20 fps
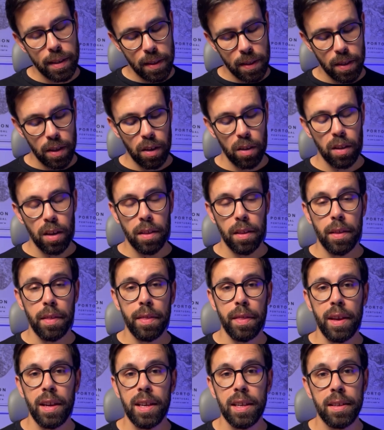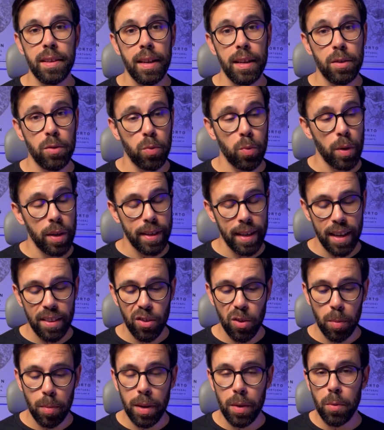solid a thing that we tend
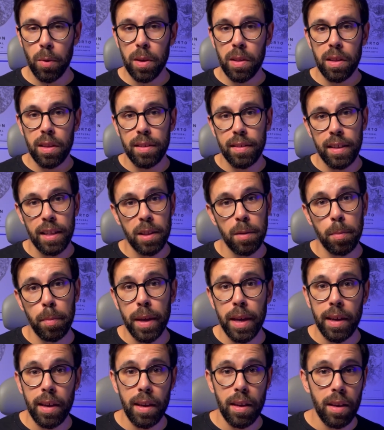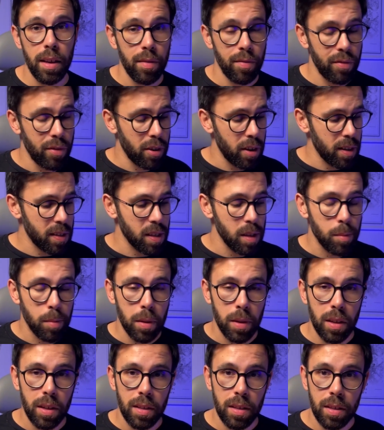to be really nitpicky, for
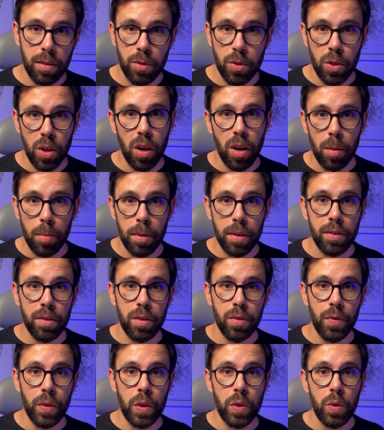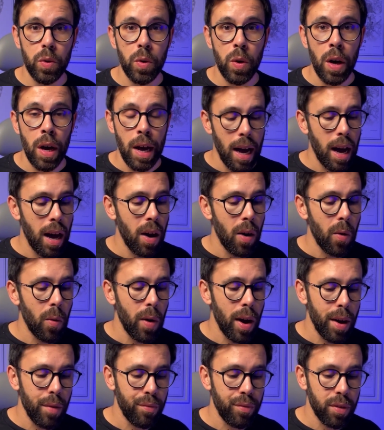example, in a job interview.
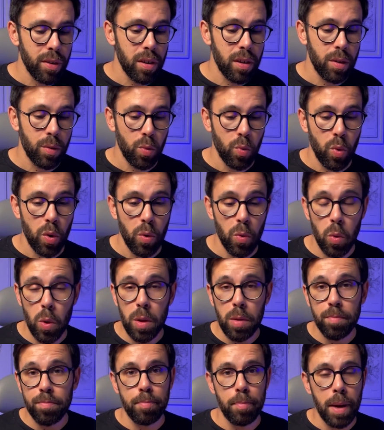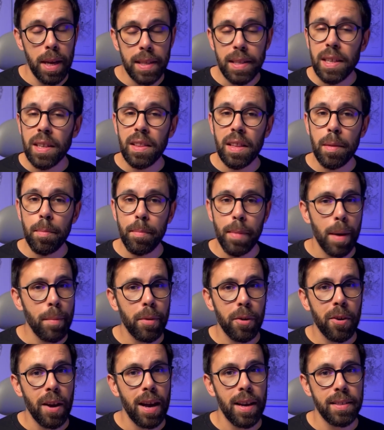However, we will basically
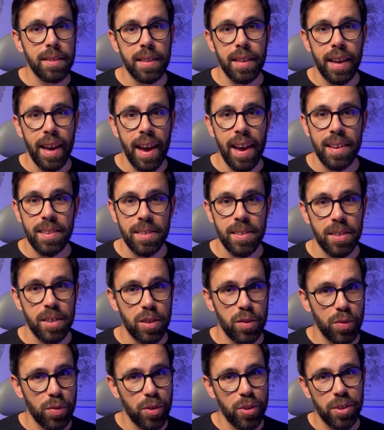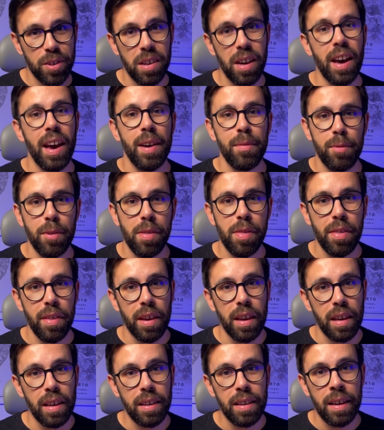memorize the answers for
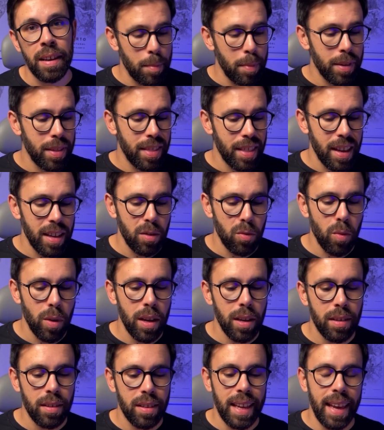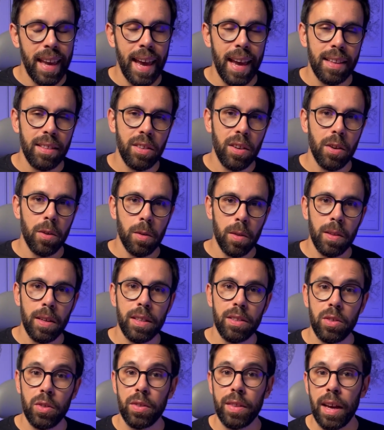everything, but then we can't
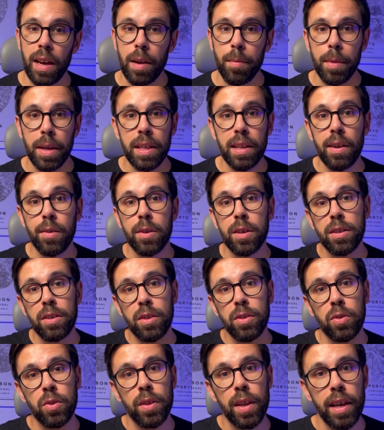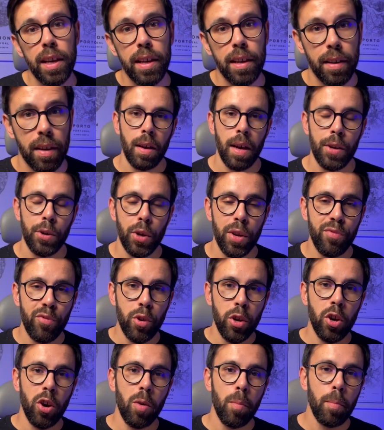correlate to them in our day-to-day. And if
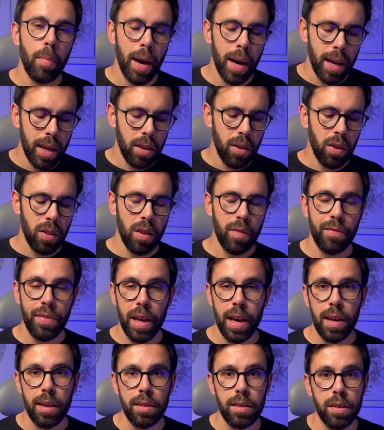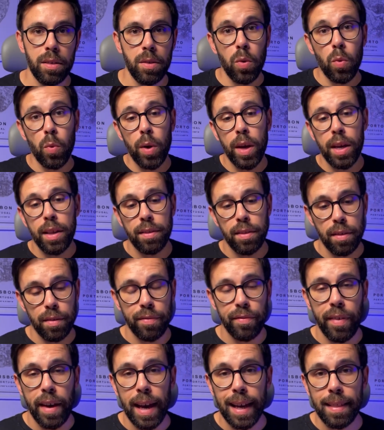we combine all of that with the
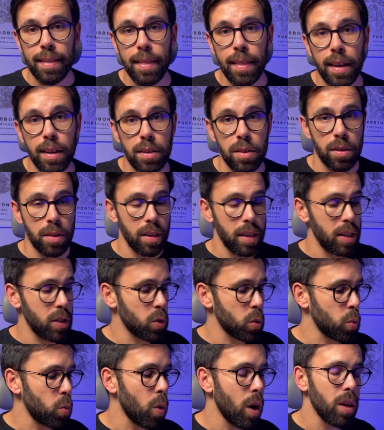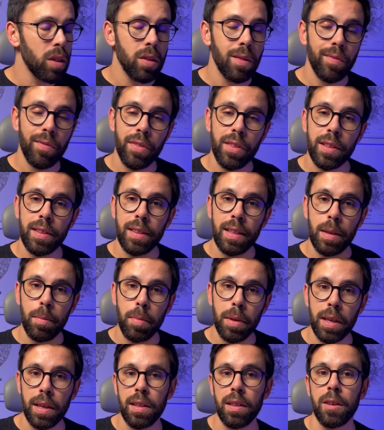fact that is one of the
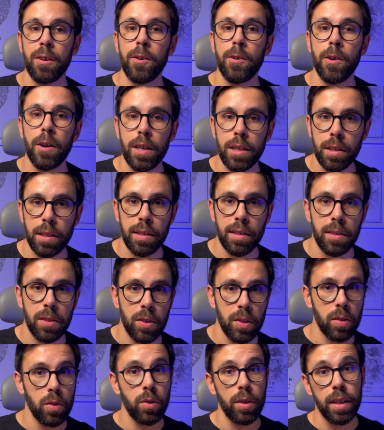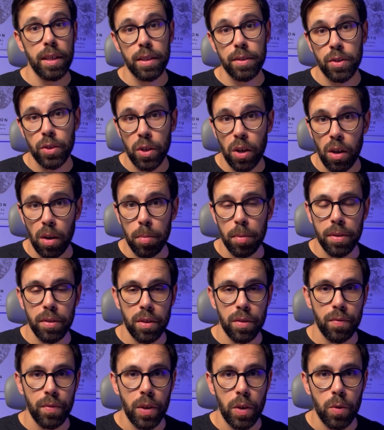typical questions during a job
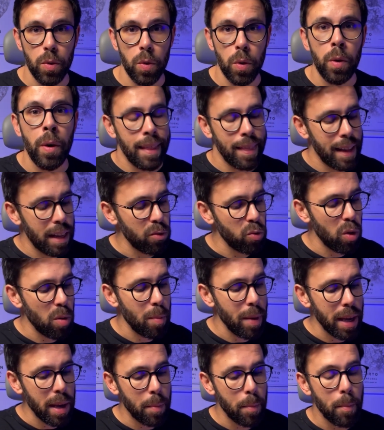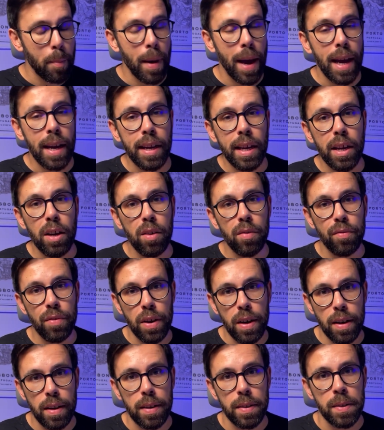interview, that will make many of
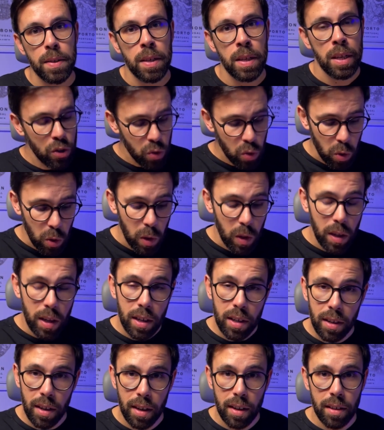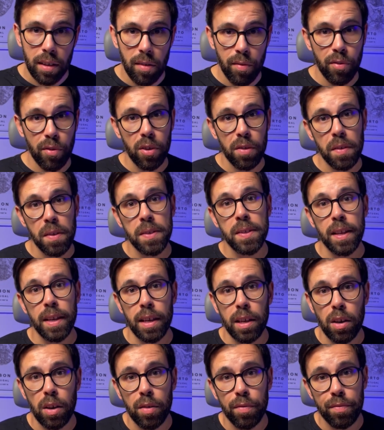us to learn it for the
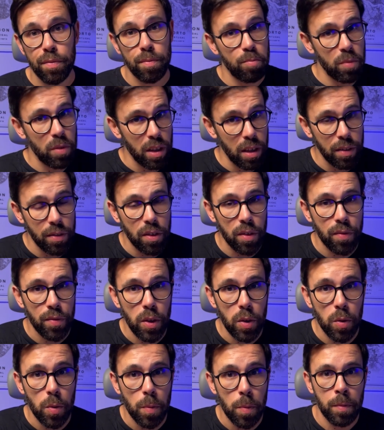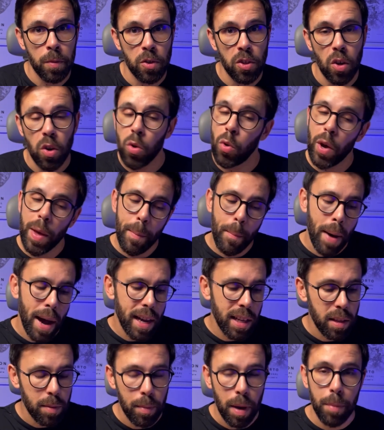sake of the interview. So we
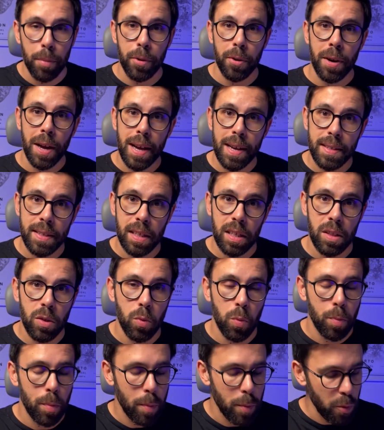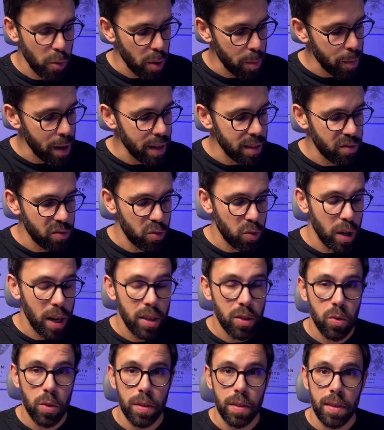might memorize it, we might try
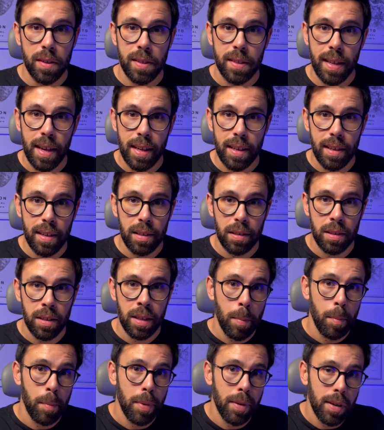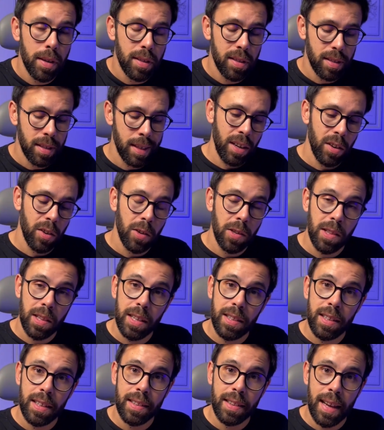to understand it, but
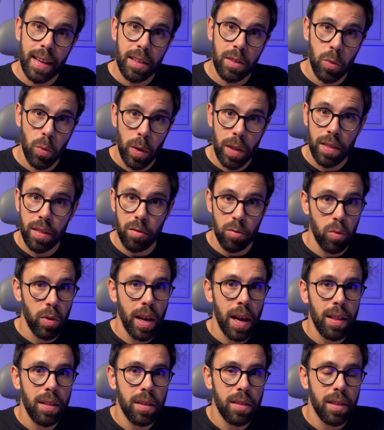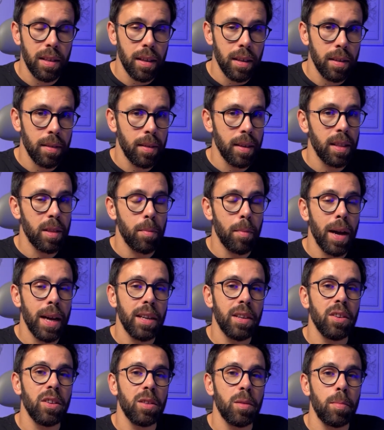correlating that with the reality, it
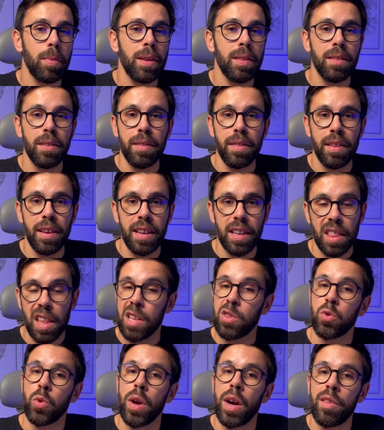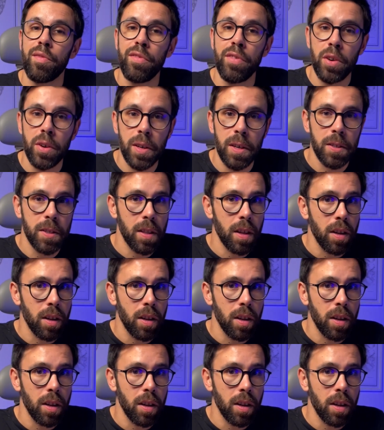might not be the thing that we are focused